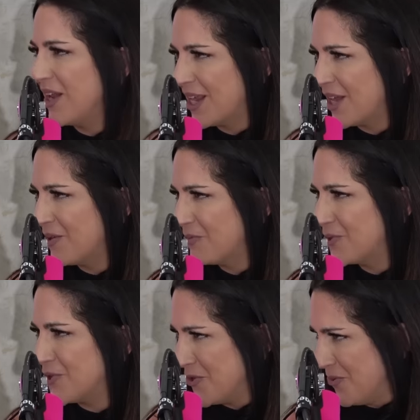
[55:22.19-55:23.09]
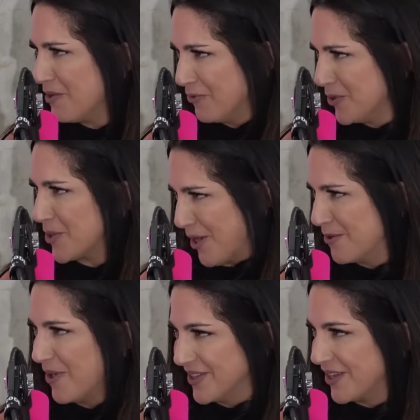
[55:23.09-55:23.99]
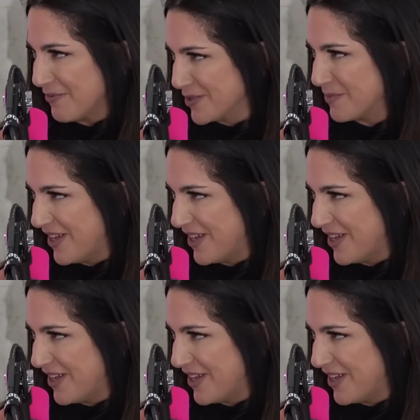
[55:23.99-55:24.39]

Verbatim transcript: Manny, would you ever go on Love Is